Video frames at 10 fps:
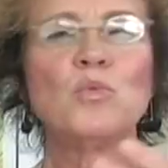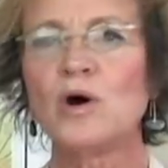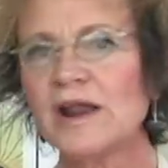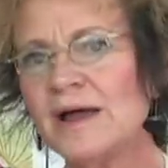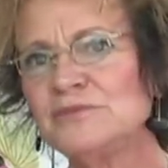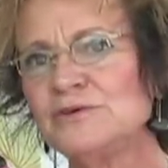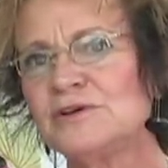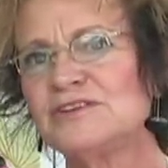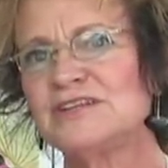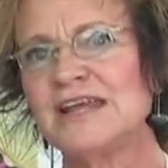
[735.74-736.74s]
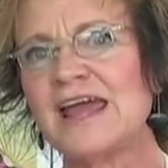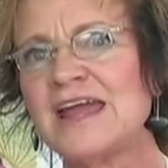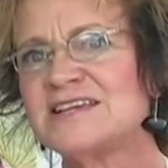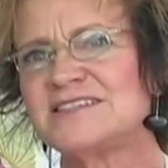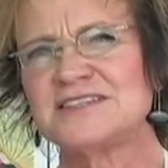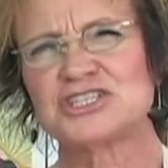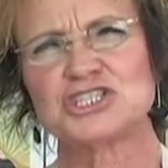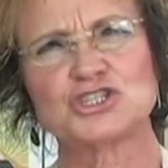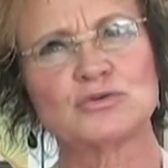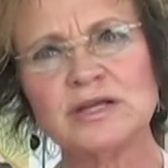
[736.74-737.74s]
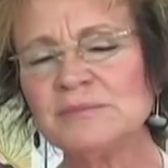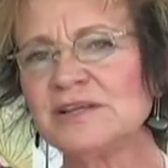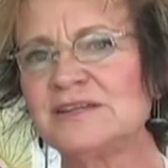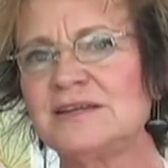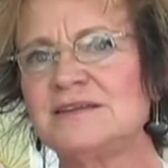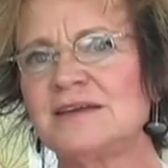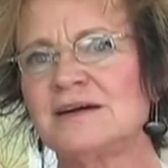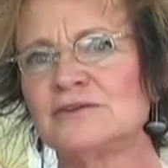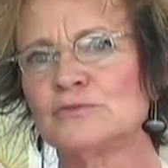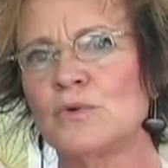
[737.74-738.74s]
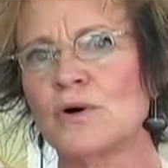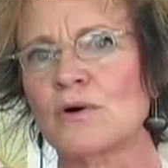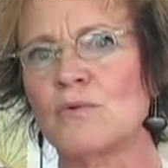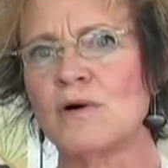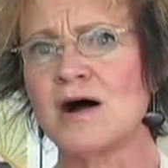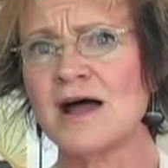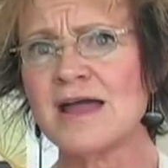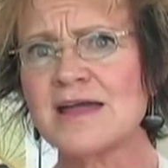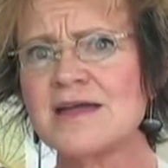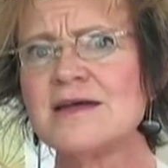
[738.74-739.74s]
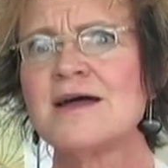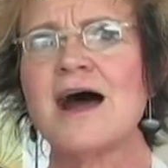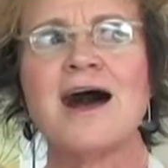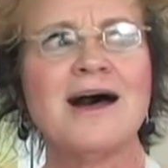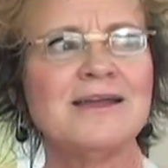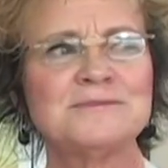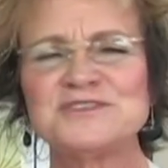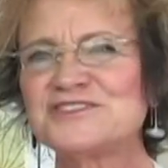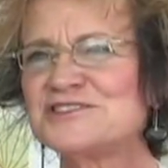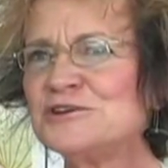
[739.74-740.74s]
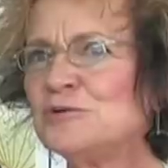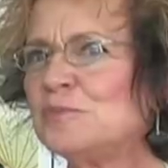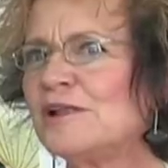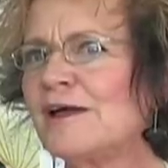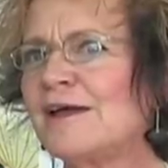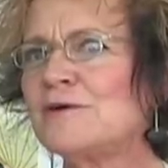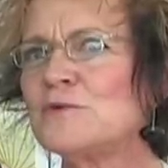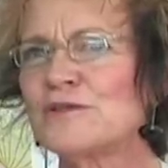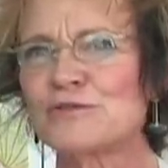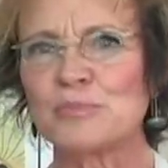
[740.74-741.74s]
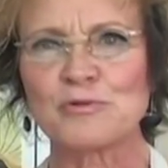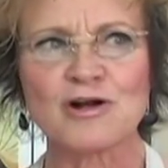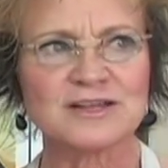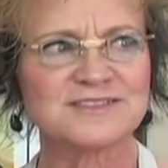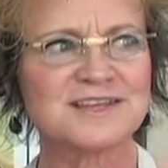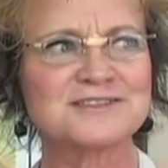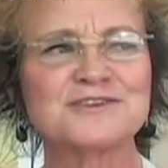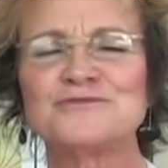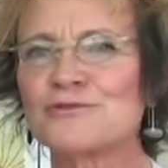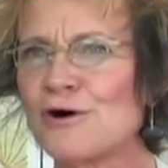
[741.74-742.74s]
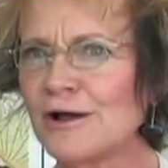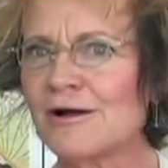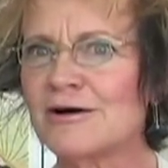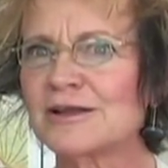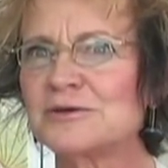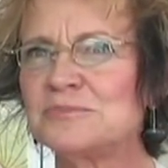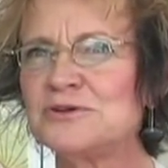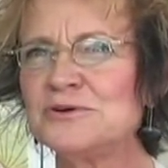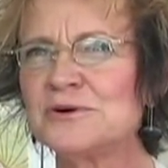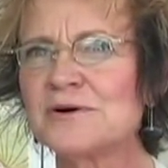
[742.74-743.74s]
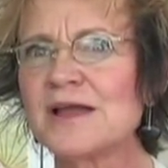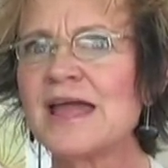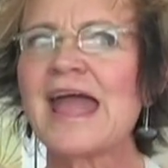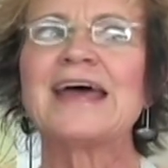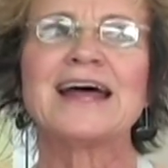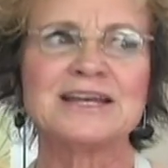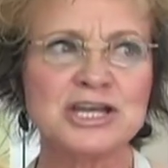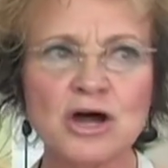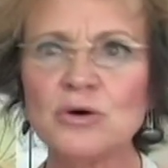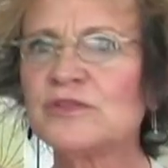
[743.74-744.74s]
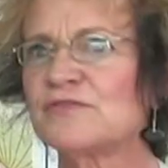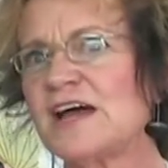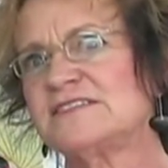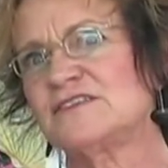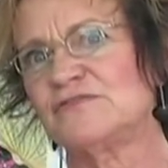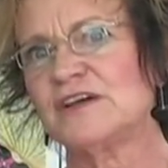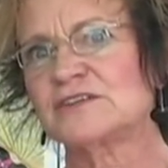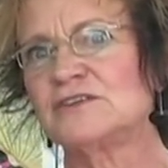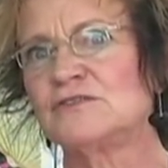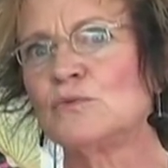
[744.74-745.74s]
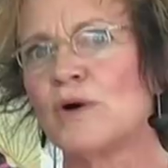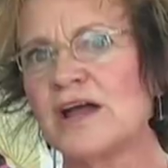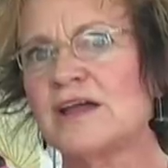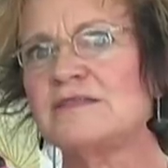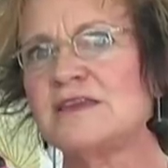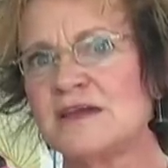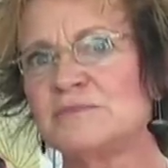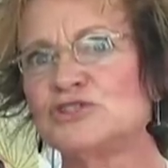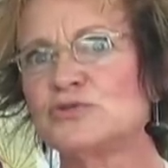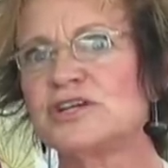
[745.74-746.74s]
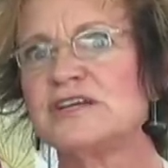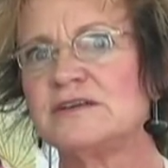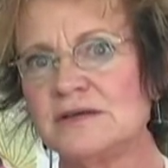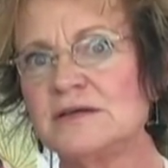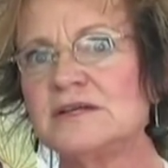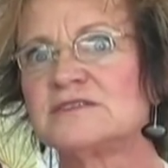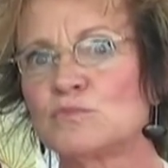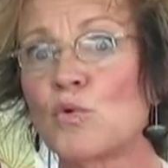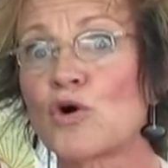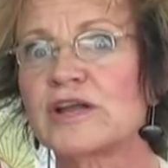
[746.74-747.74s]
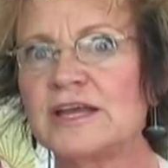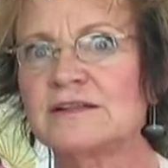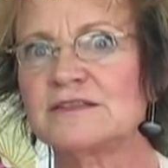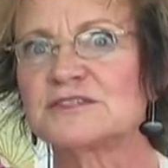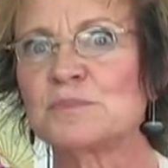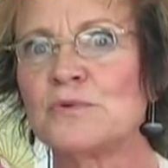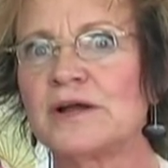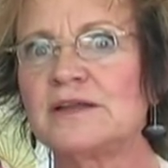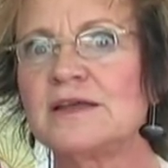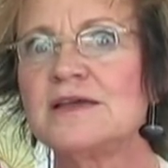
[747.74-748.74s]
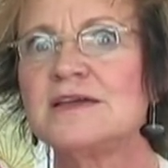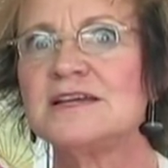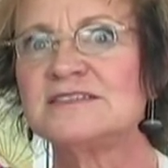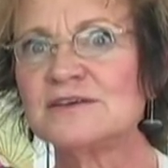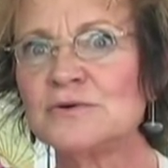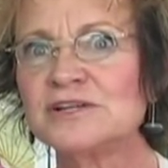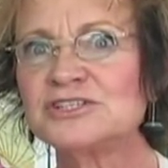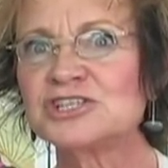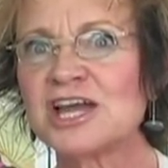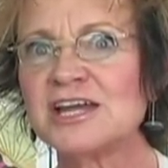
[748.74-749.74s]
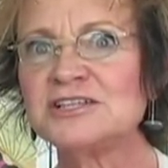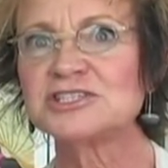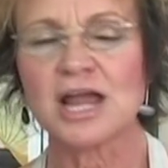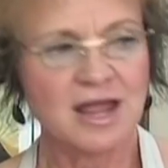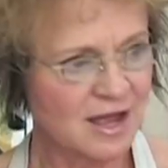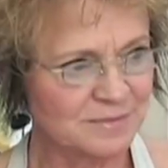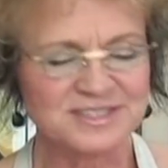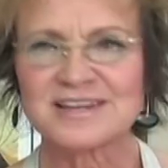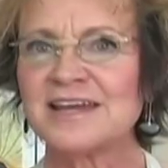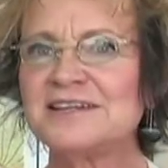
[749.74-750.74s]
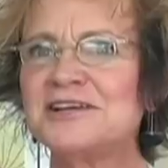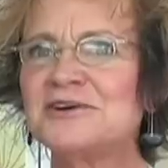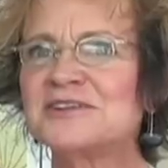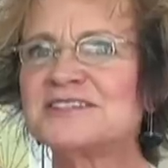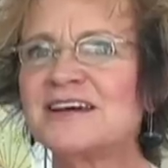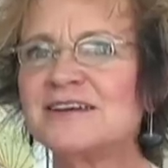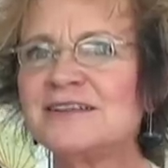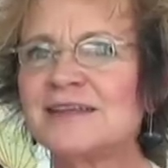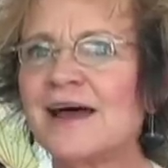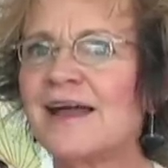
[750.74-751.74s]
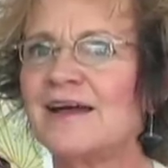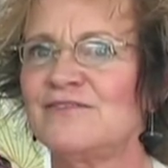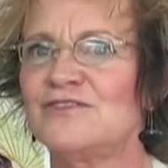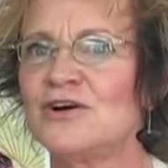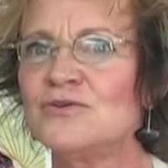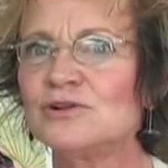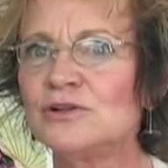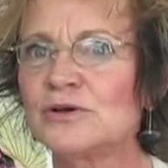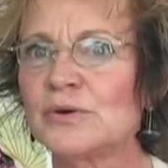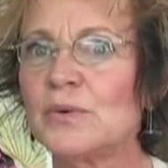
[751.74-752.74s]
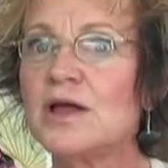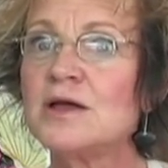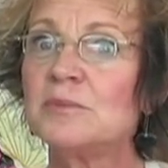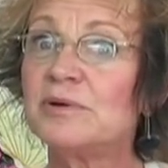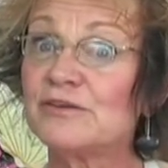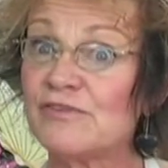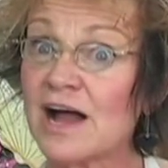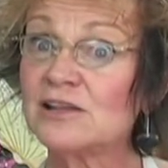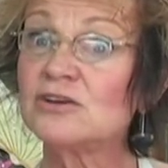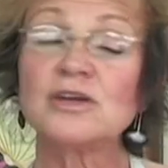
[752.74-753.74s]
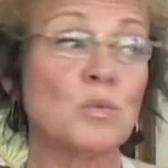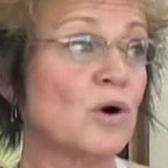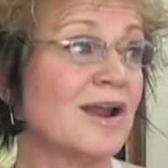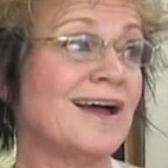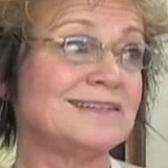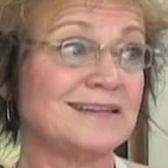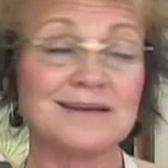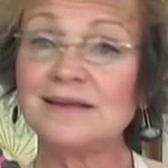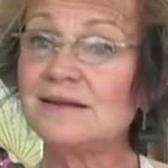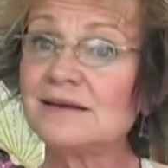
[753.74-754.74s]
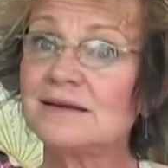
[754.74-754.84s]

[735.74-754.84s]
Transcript: What I'm doing today is extremely detailed work. Why? I am still playing with the process of drawing on a computer, and I know that that's affected the way the imagery is working at this point. Is it going to change? I'm standing here to tell you that I have no clue. But if I look at what I did